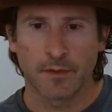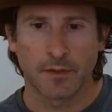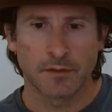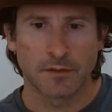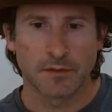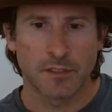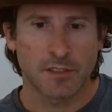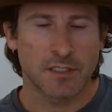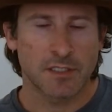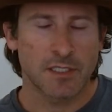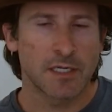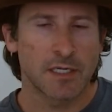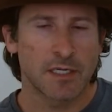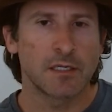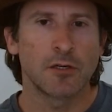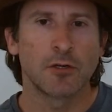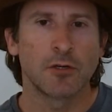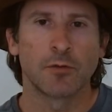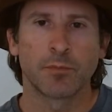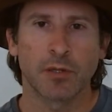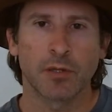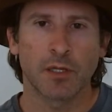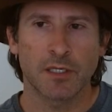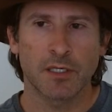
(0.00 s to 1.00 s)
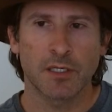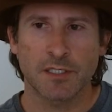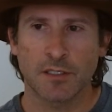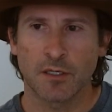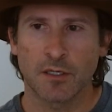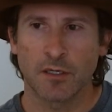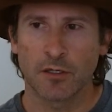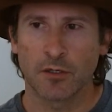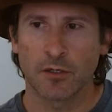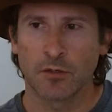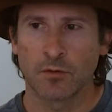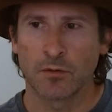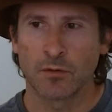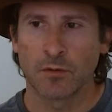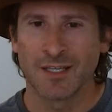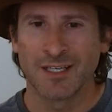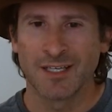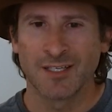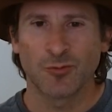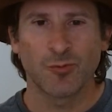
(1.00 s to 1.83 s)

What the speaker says: just say a year plus ago,